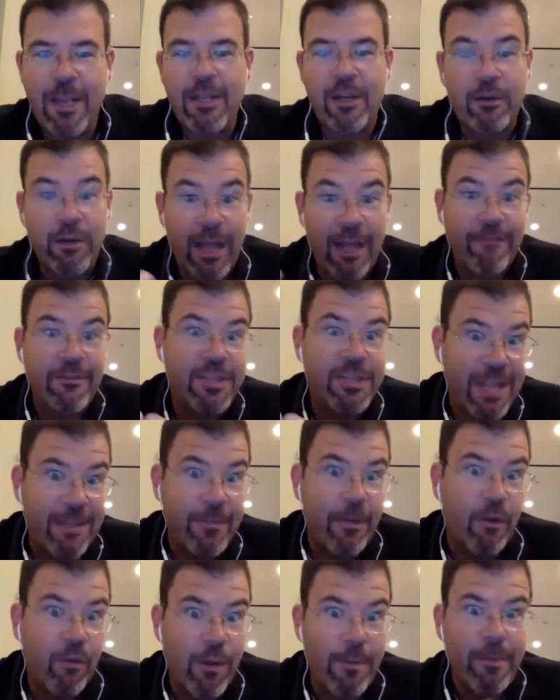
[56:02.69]
You don't have the same
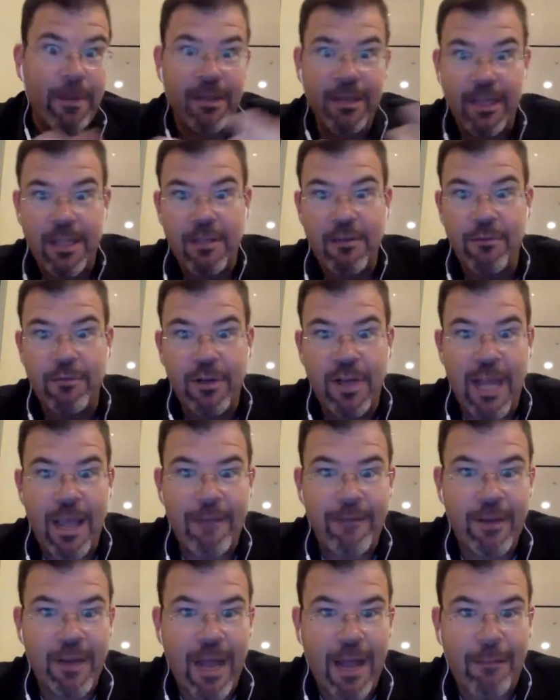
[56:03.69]
equipment that you would
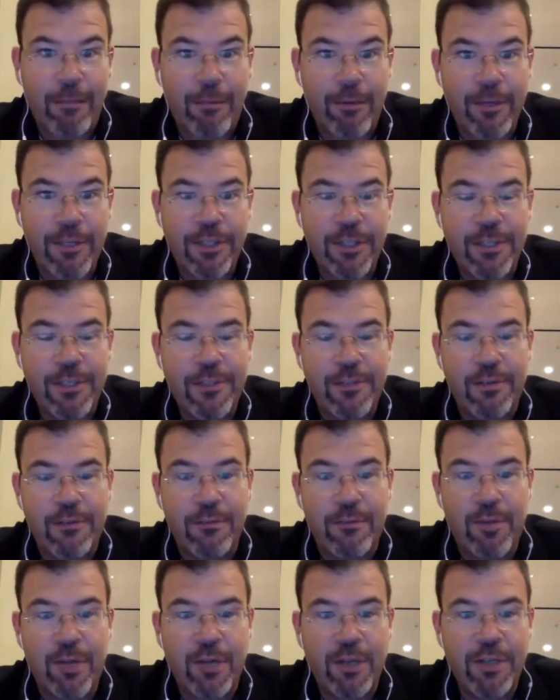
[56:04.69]
have in operations or in
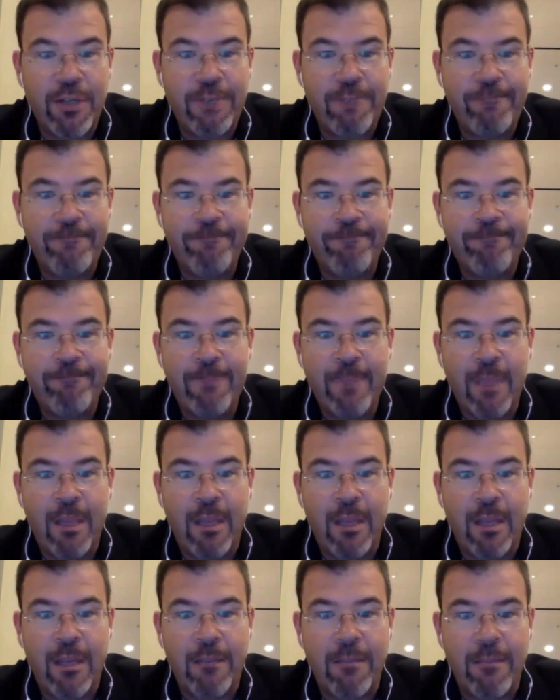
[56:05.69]
production
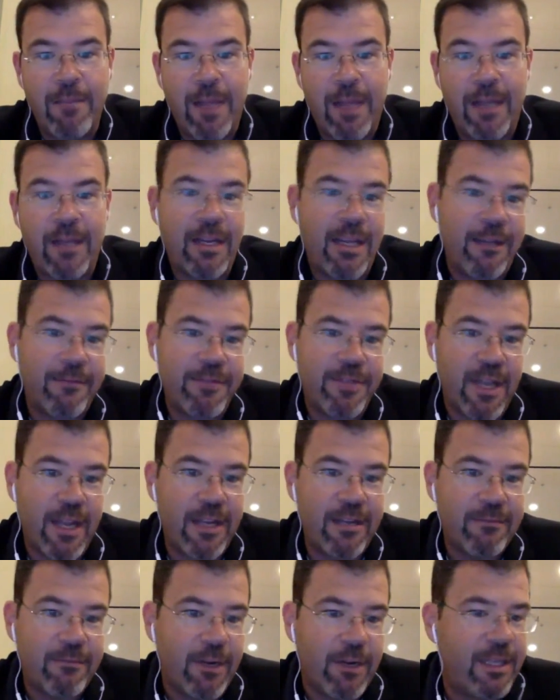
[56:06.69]
on a dev
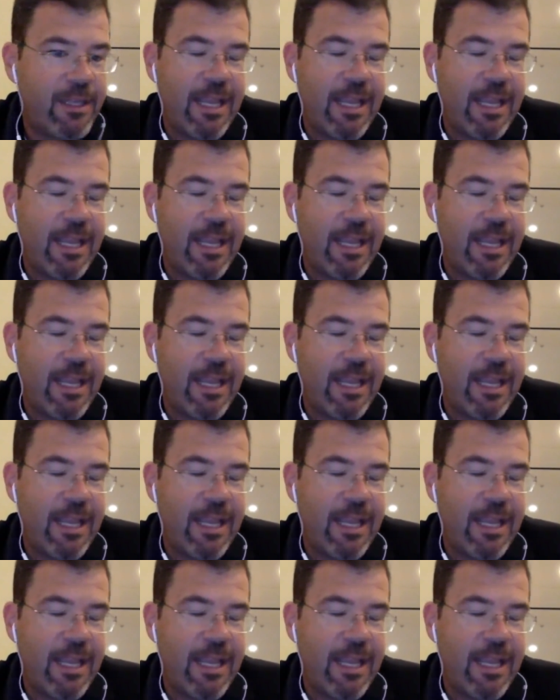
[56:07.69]
side, right?